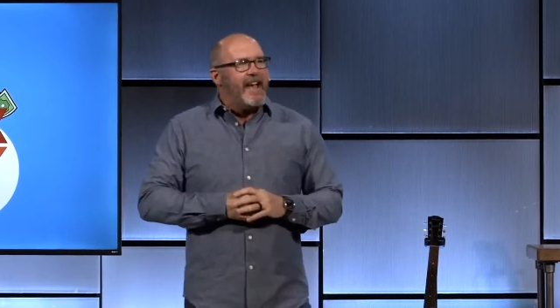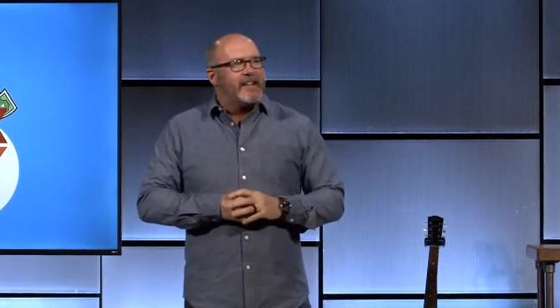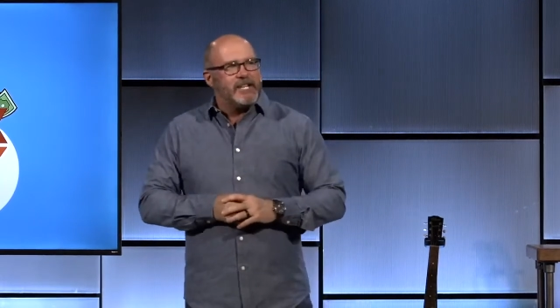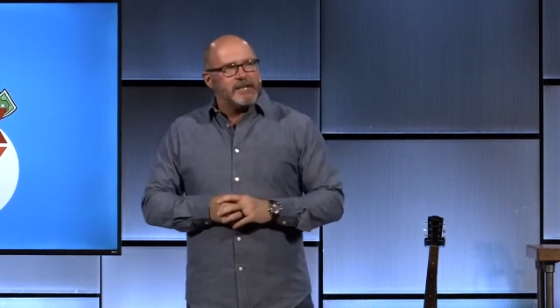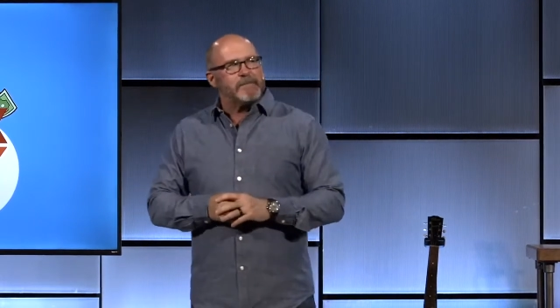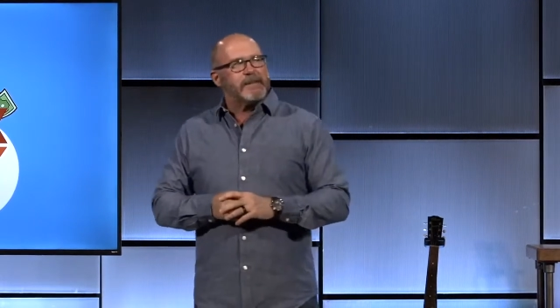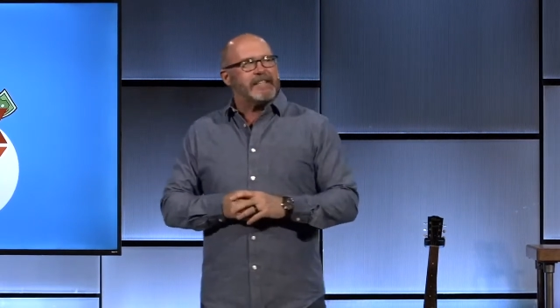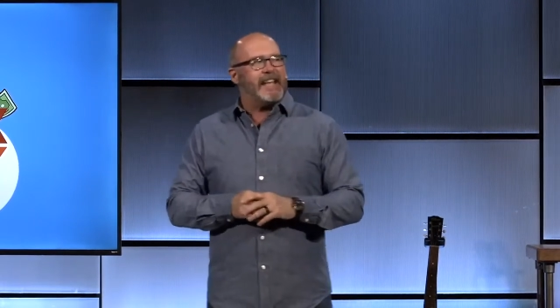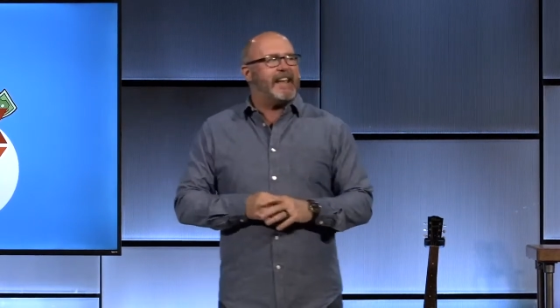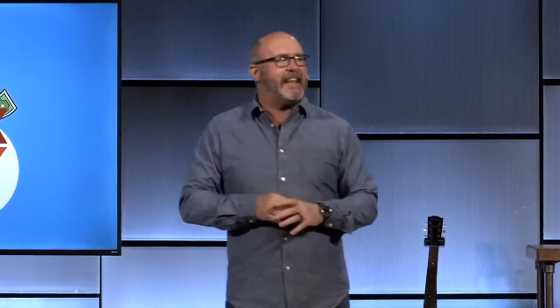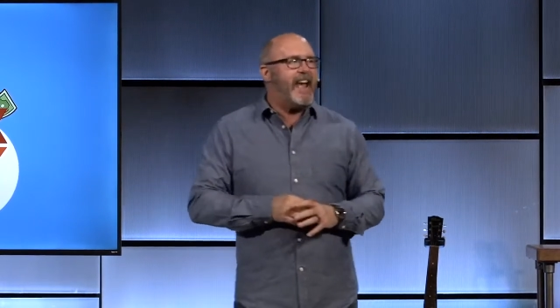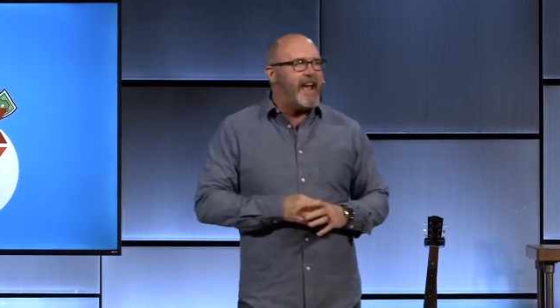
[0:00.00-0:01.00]
Just
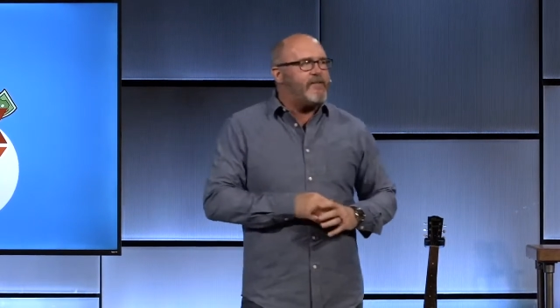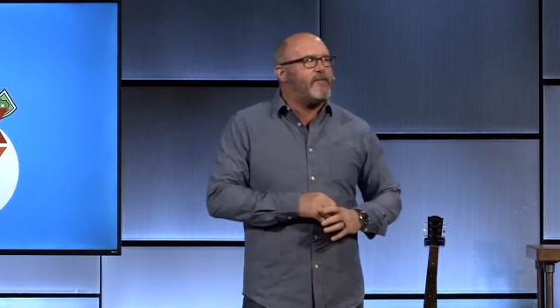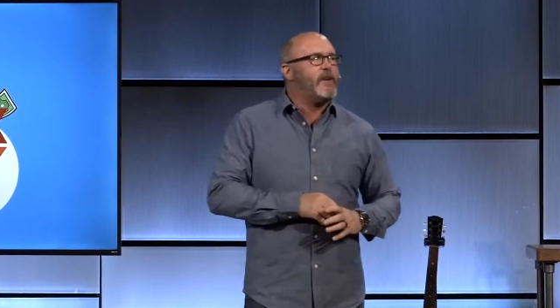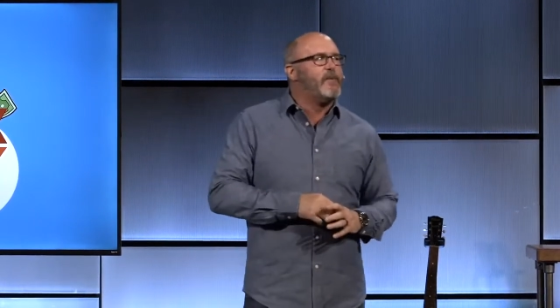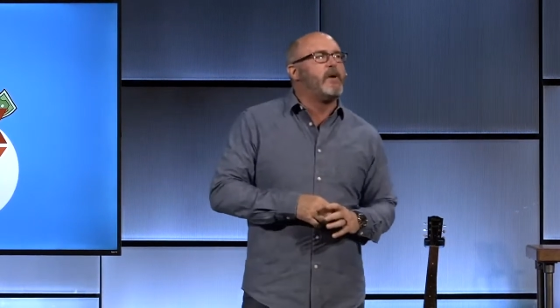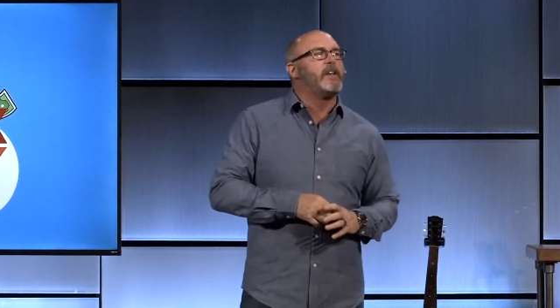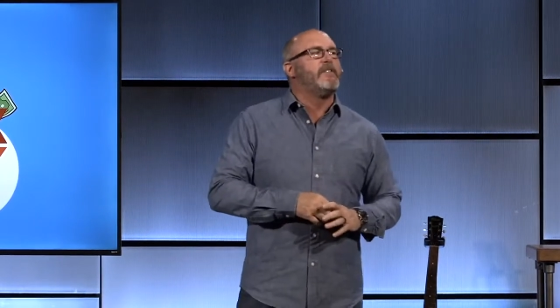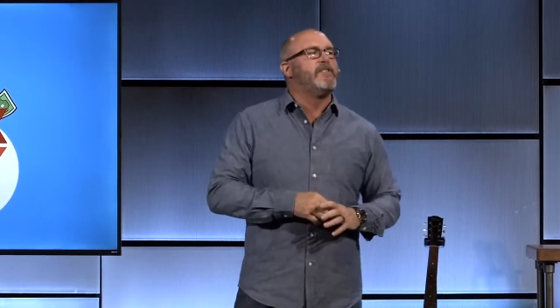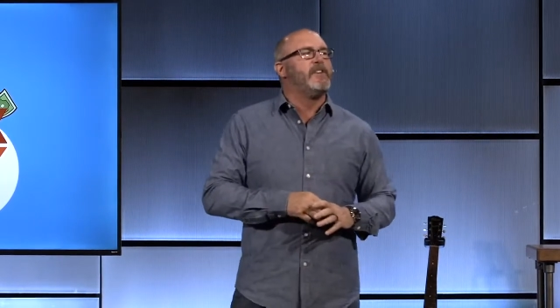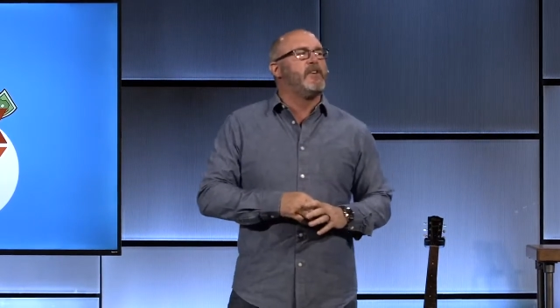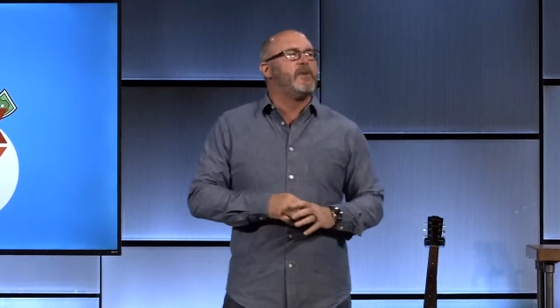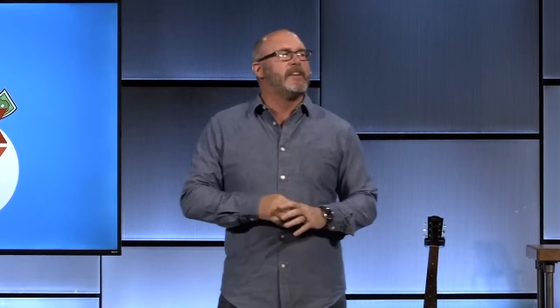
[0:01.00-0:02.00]
pretend every one of
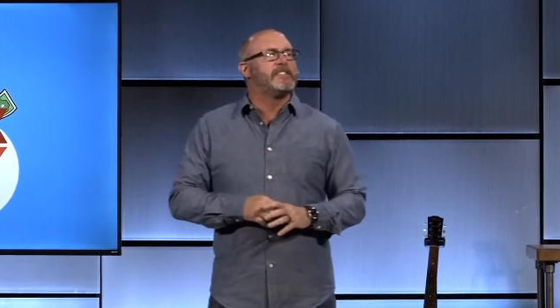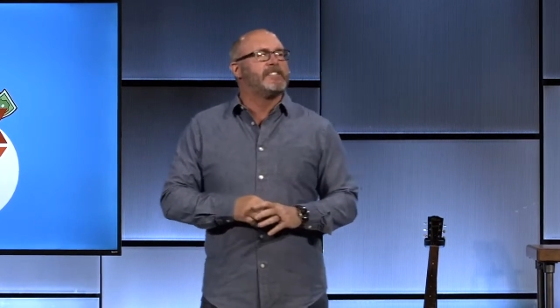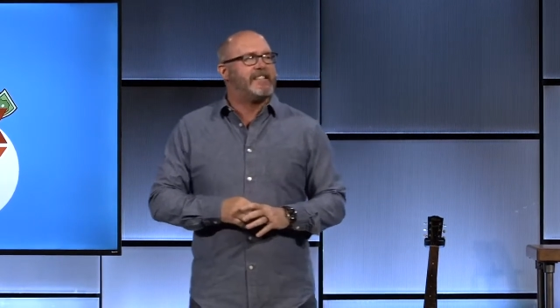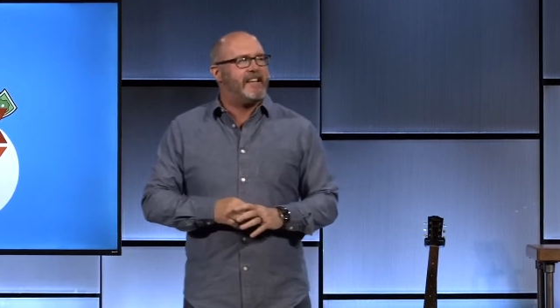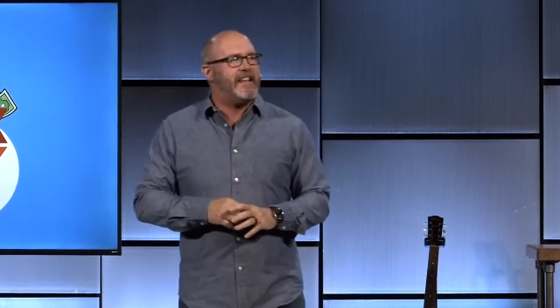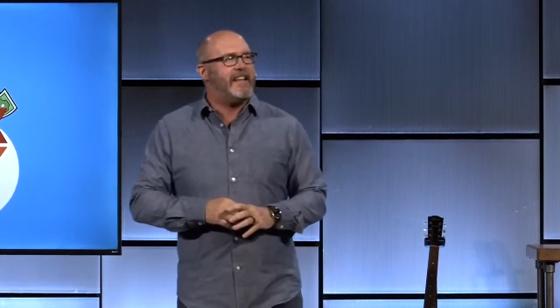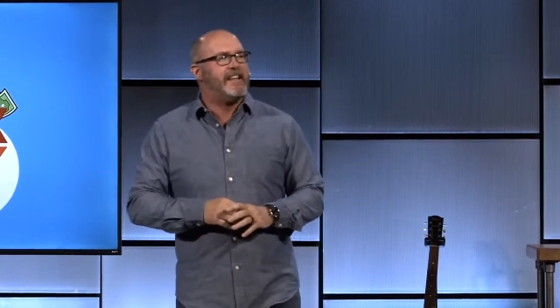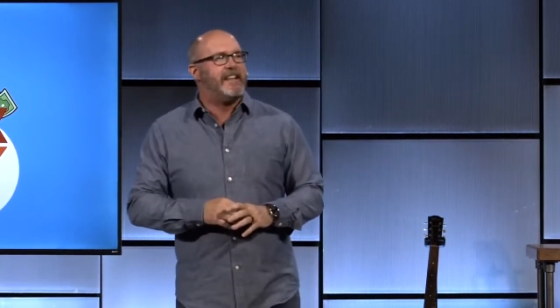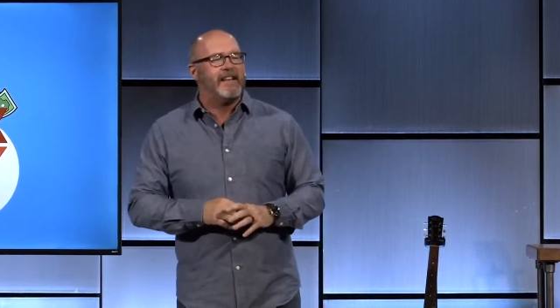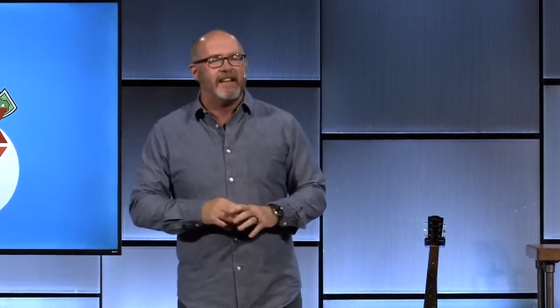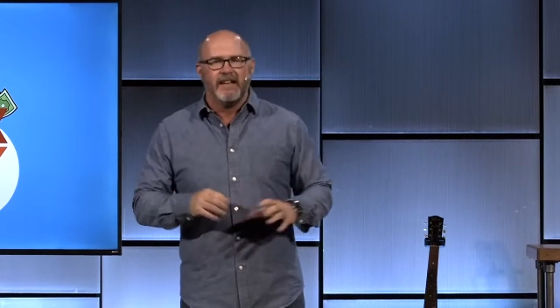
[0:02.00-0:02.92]
you is sitting